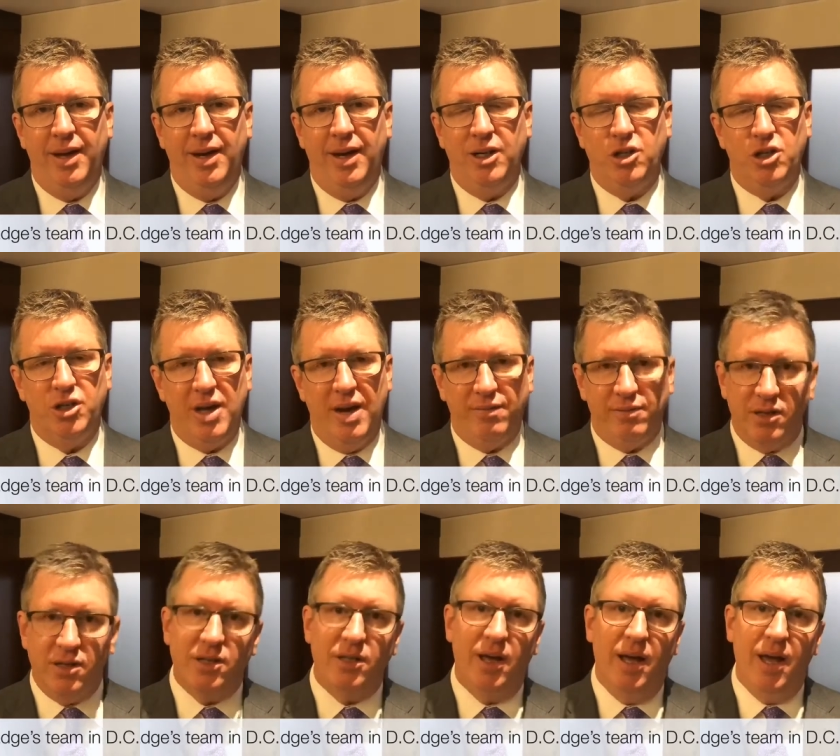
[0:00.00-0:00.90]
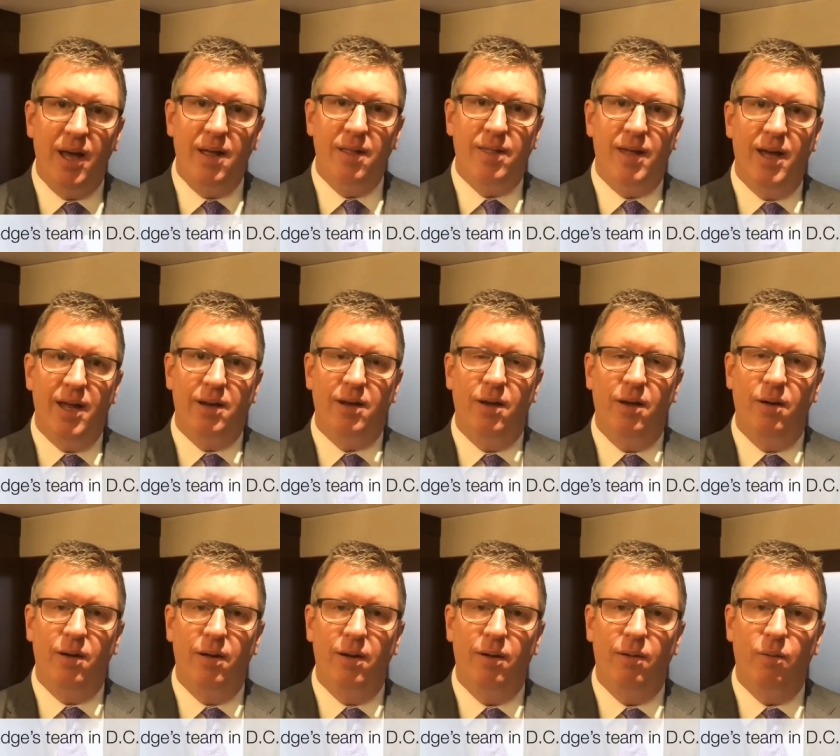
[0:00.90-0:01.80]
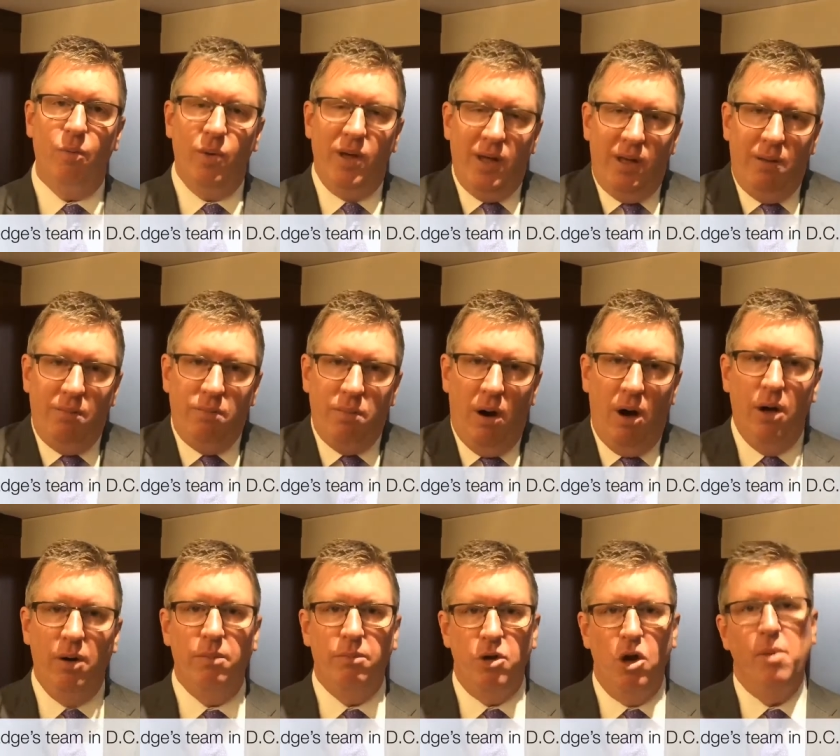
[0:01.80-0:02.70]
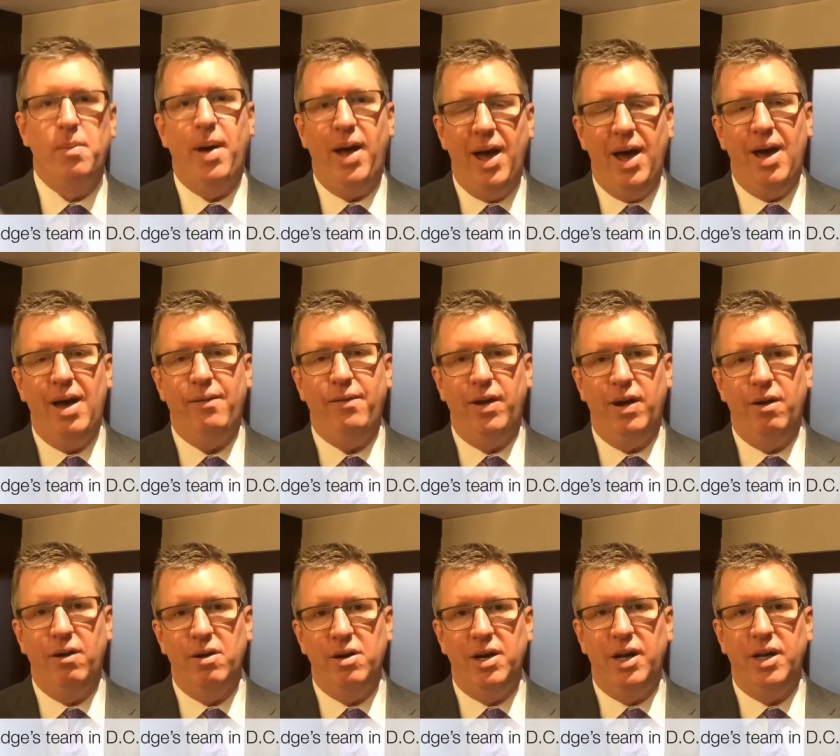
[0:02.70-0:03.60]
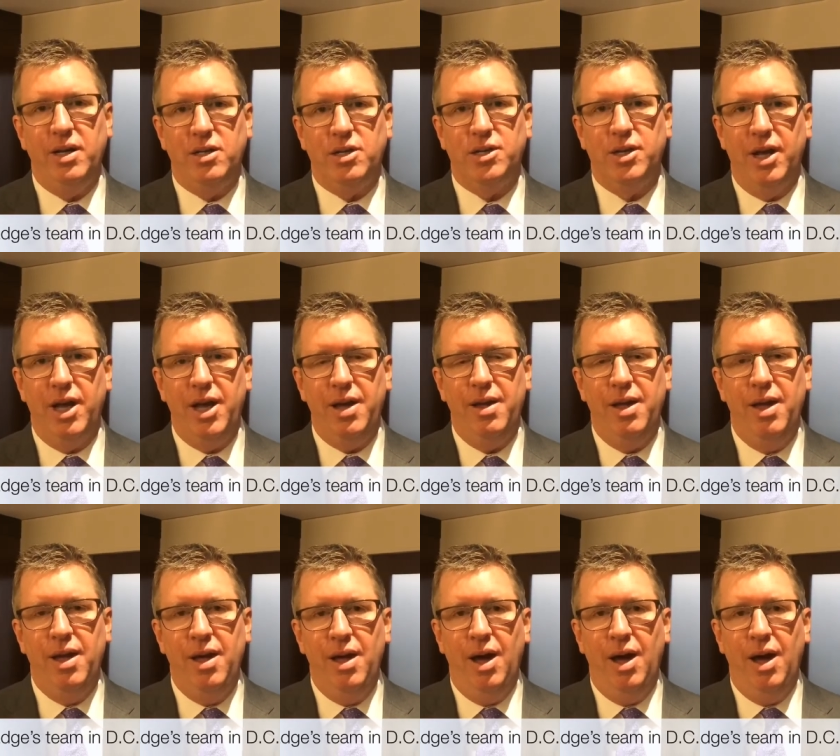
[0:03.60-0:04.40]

I just have to say that we, on your behalf here in D.C.,